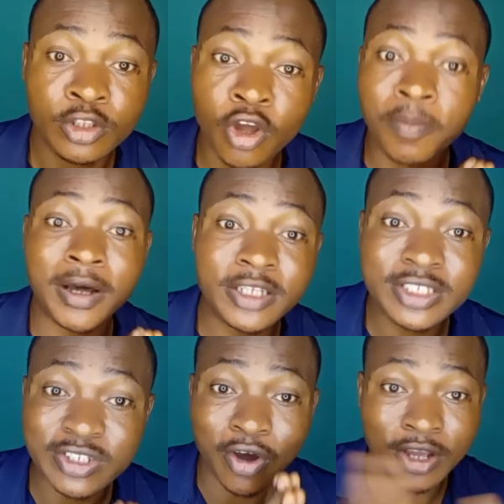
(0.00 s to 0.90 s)
Nobody
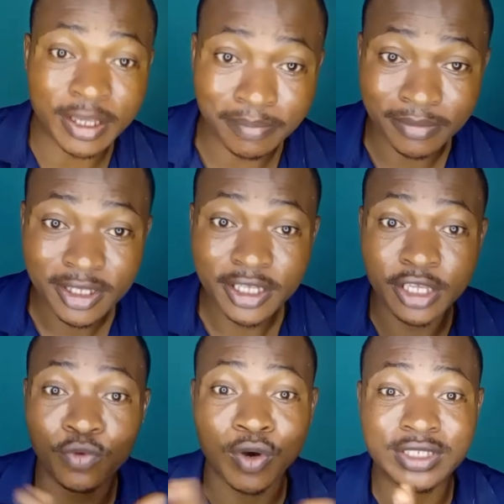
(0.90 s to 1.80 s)
saw him.
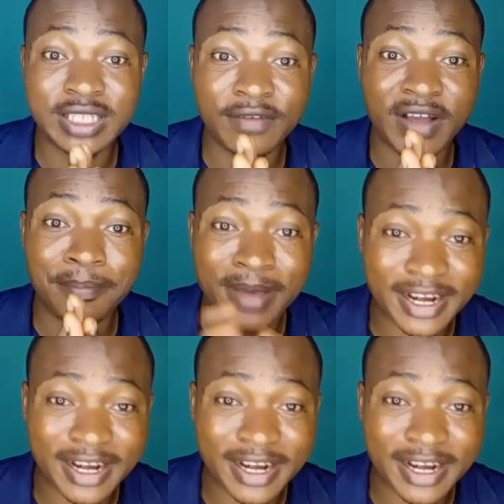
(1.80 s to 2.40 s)
He was never